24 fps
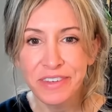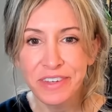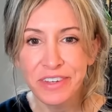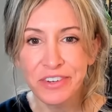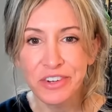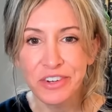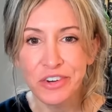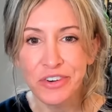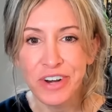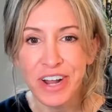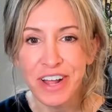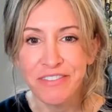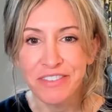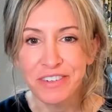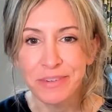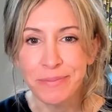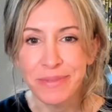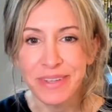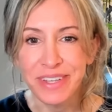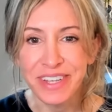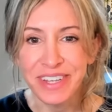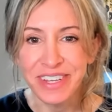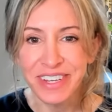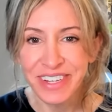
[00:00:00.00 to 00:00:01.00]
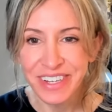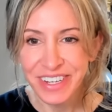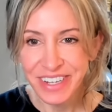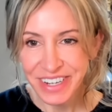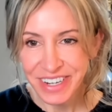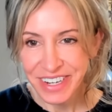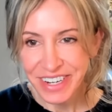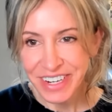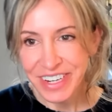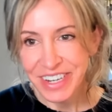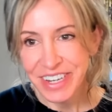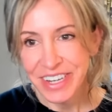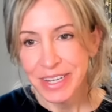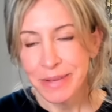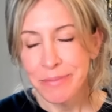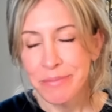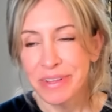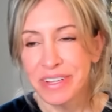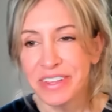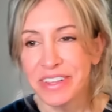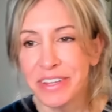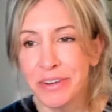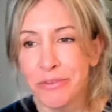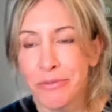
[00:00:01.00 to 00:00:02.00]
You don't have to be
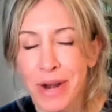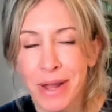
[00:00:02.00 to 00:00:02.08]
completely